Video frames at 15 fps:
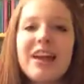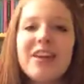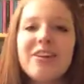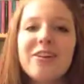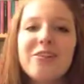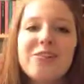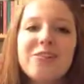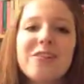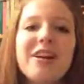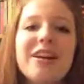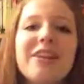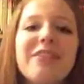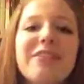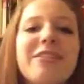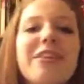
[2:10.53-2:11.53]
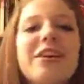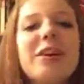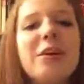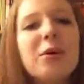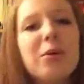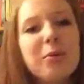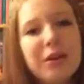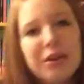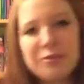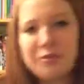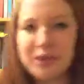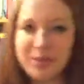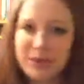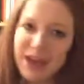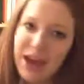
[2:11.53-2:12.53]
And it also just kind of
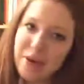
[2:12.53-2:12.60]
reminds me to be